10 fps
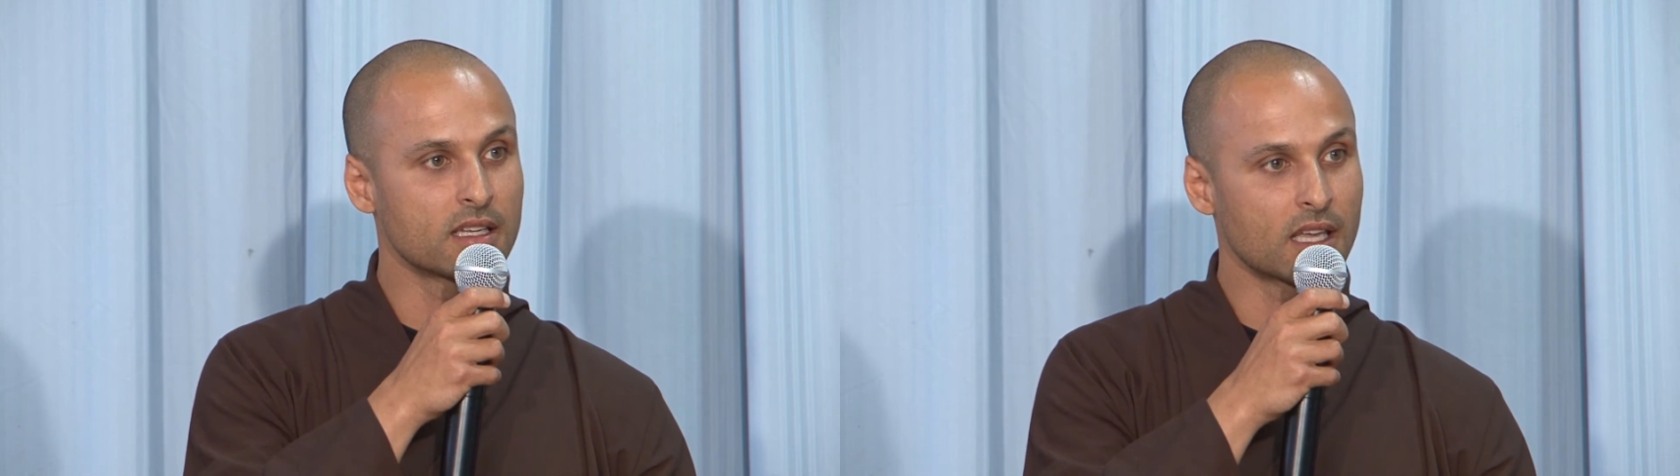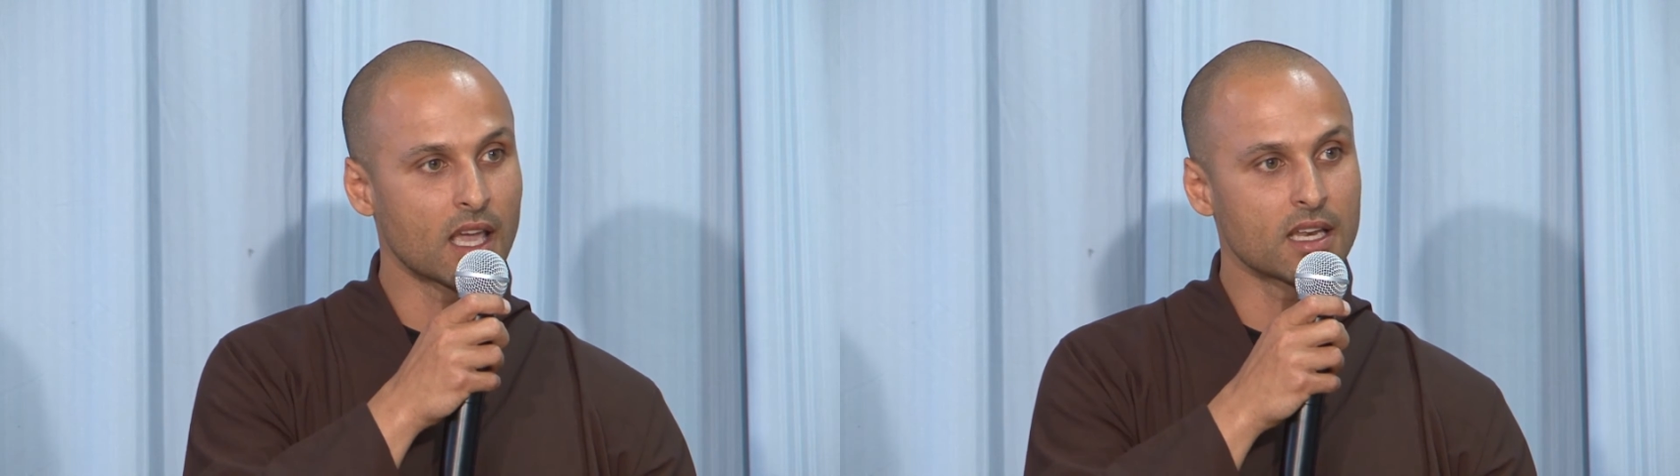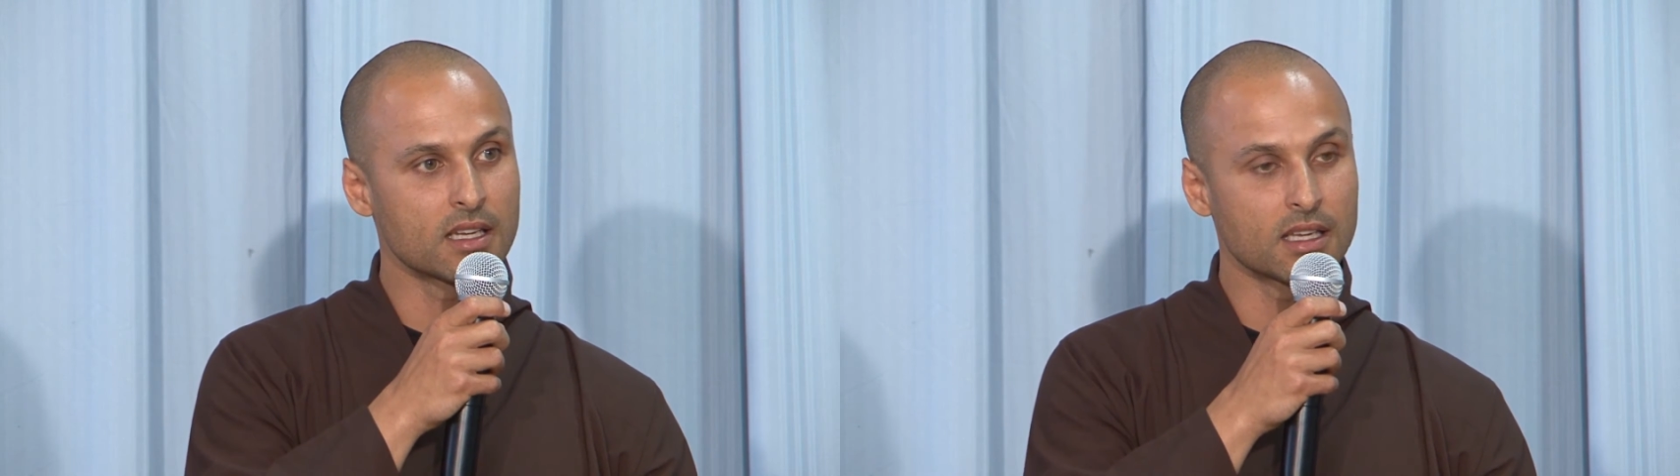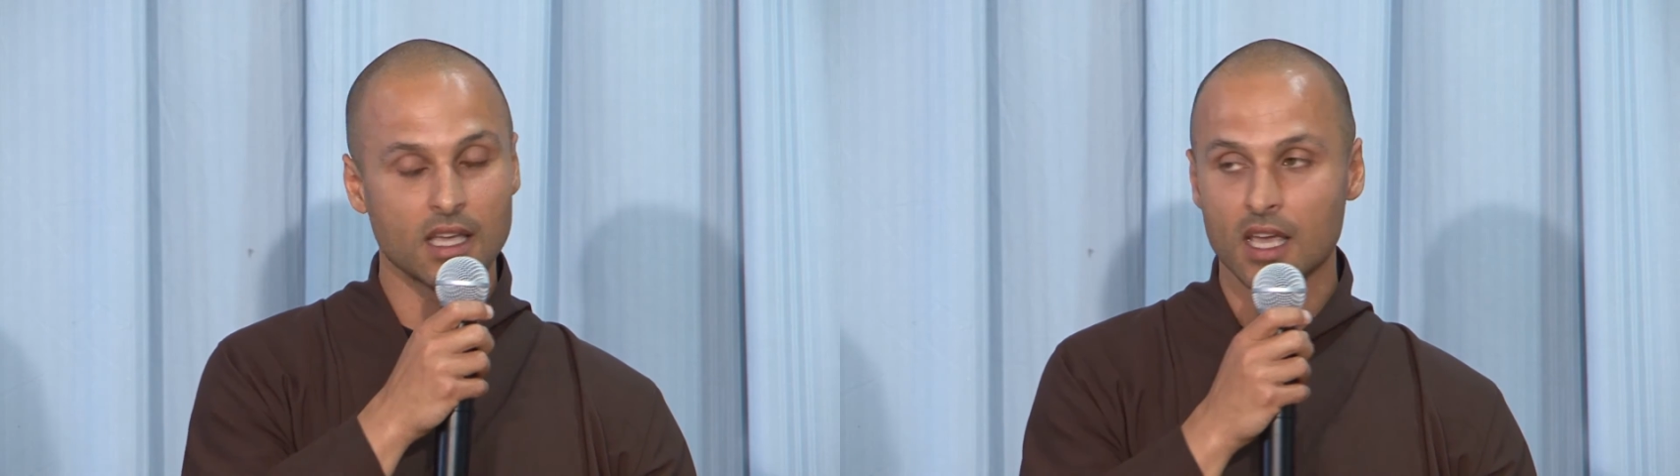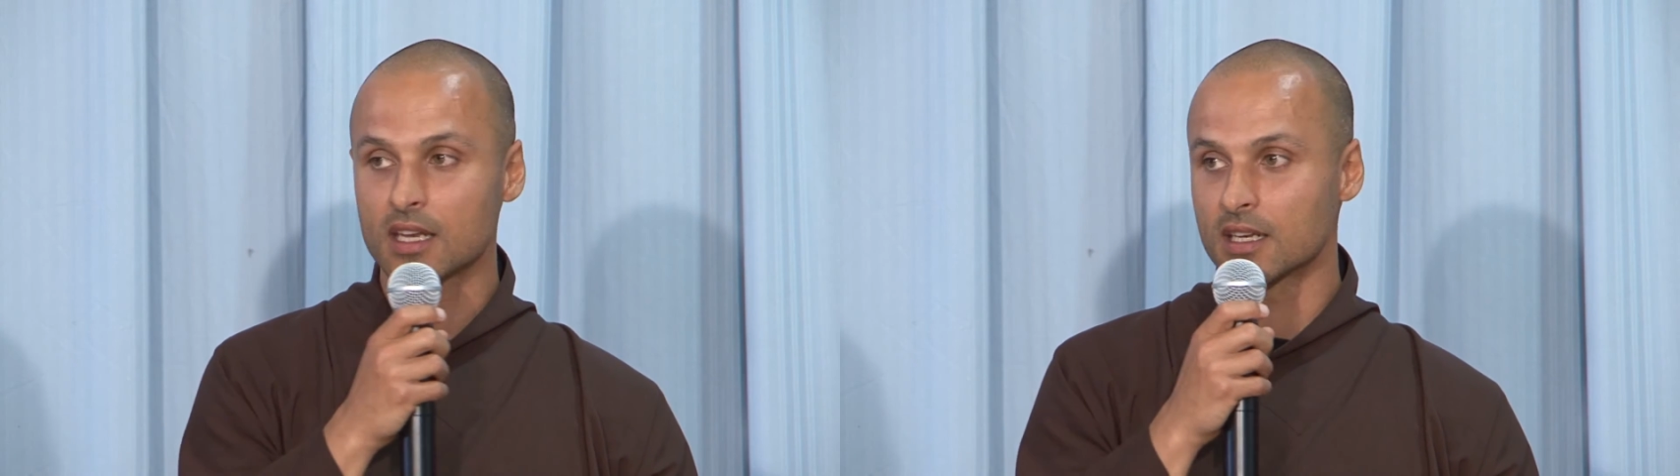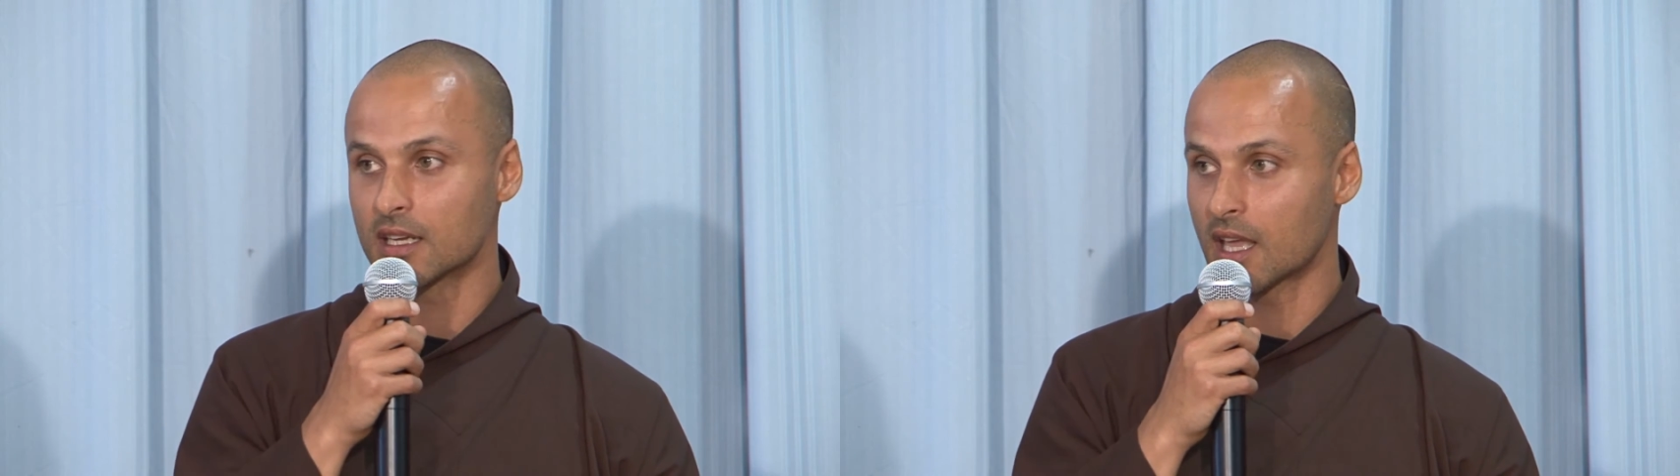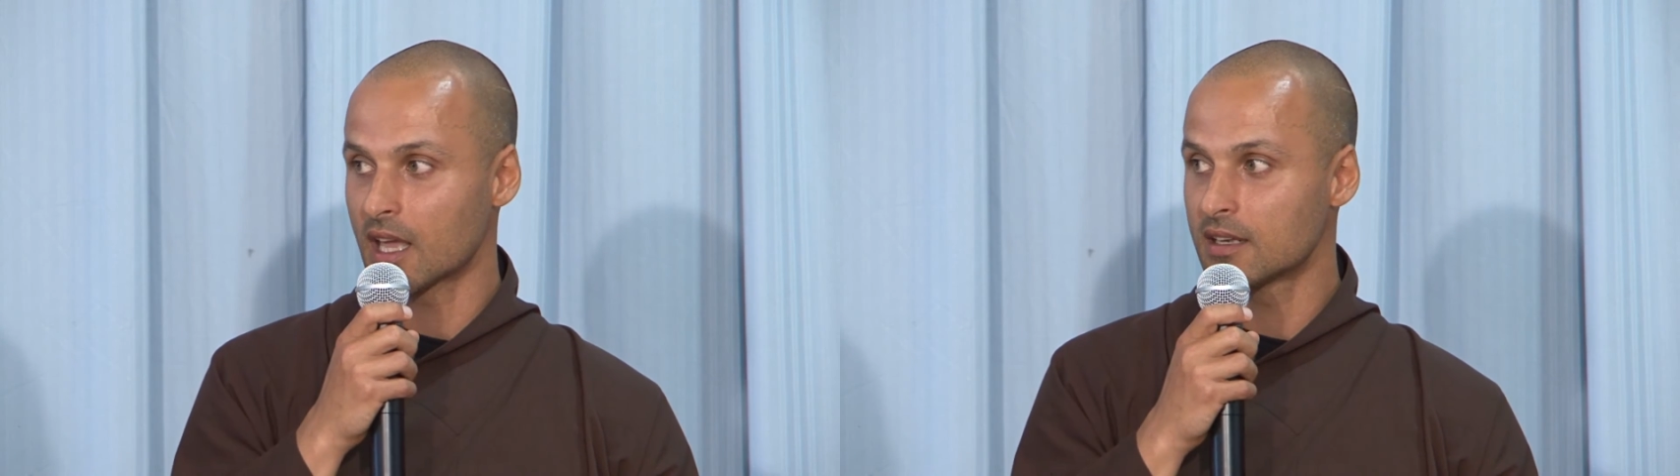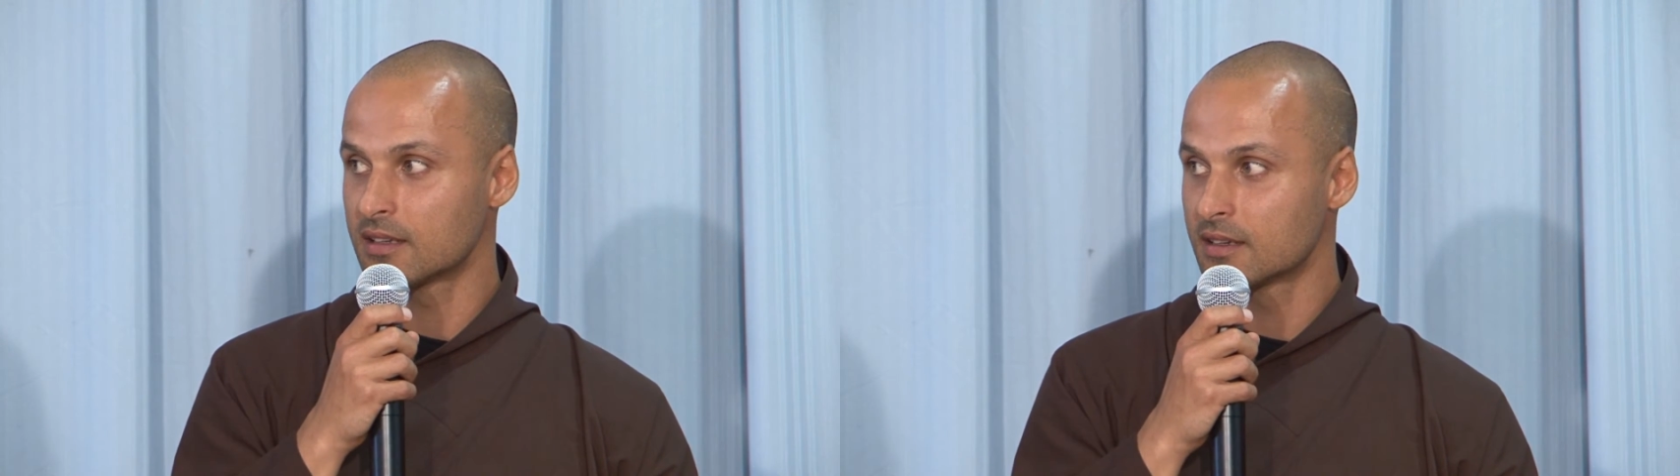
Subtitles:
again and again and again.